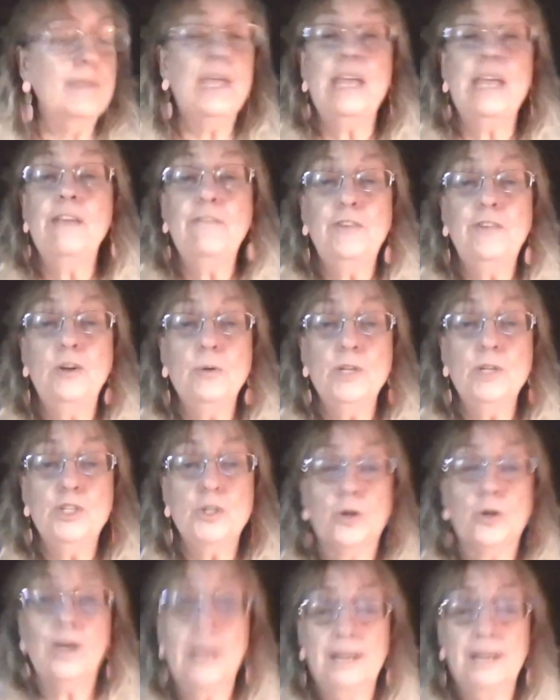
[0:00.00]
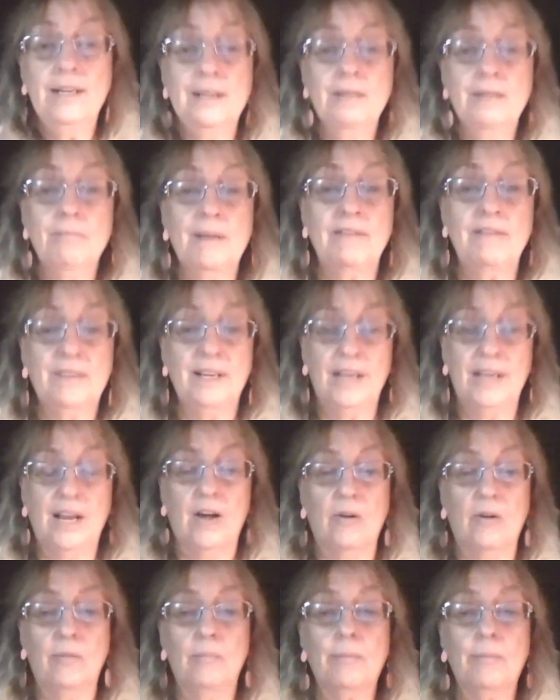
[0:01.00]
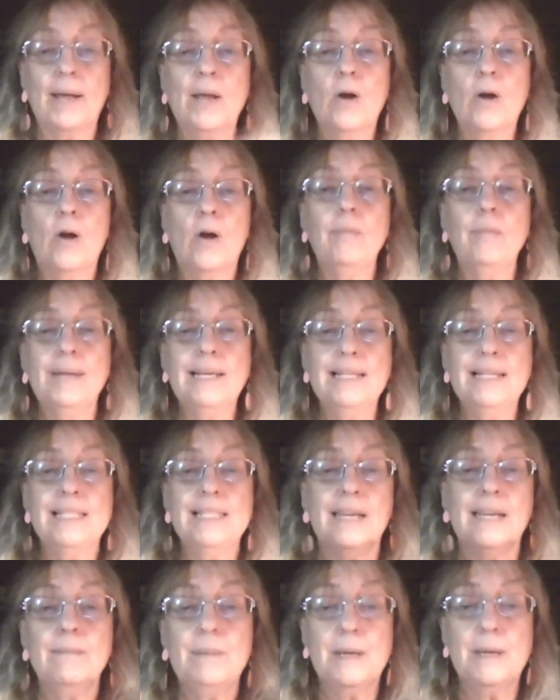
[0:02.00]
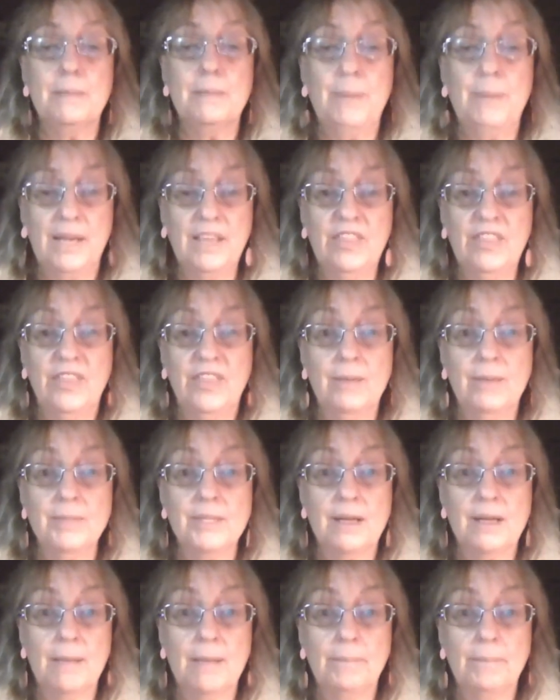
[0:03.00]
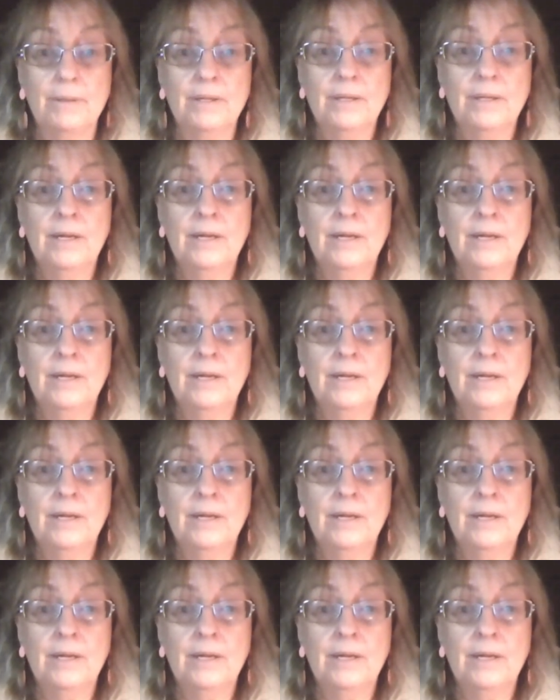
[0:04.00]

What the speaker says: if you enjoyed my video, by all means, give me a big thumbs up.